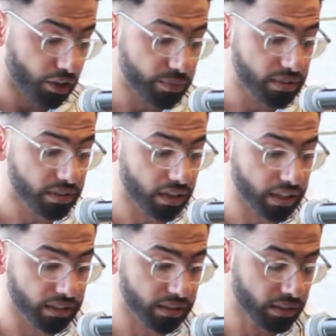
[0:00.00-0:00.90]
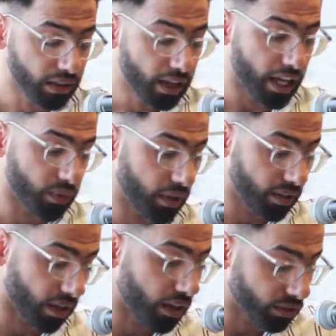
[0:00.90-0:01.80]
urban studies as well
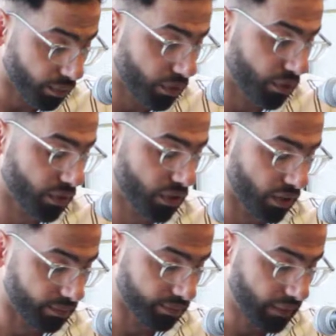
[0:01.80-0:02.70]
as entrepreneurship.